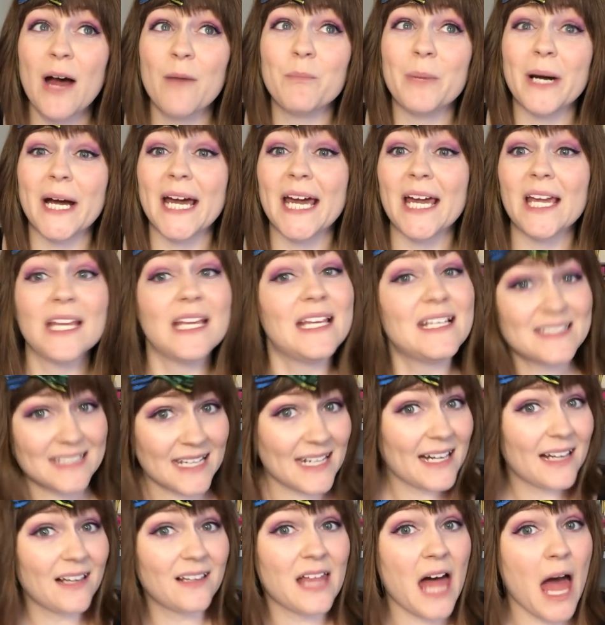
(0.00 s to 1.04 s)
but he's
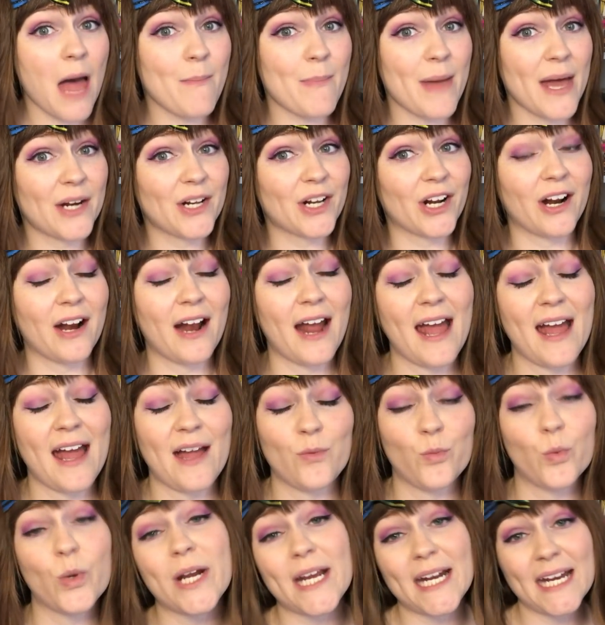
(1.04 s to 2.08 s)
getting a lot better,
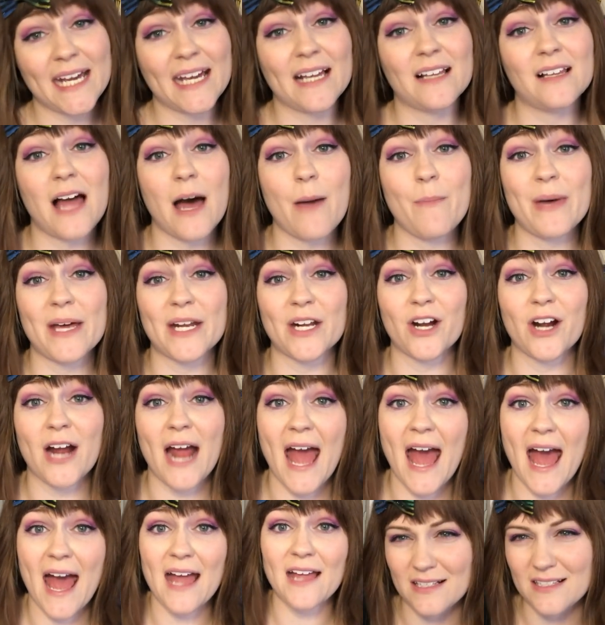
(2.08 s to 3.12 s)
and we're getting a lot better
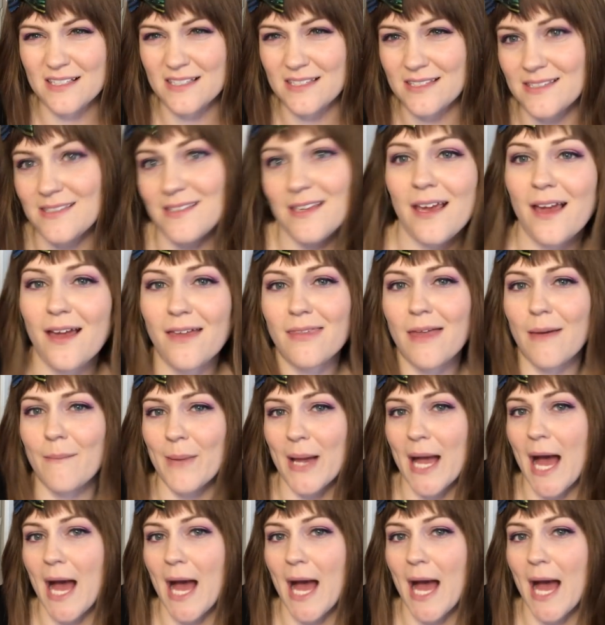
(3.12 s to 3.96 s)
at seeing them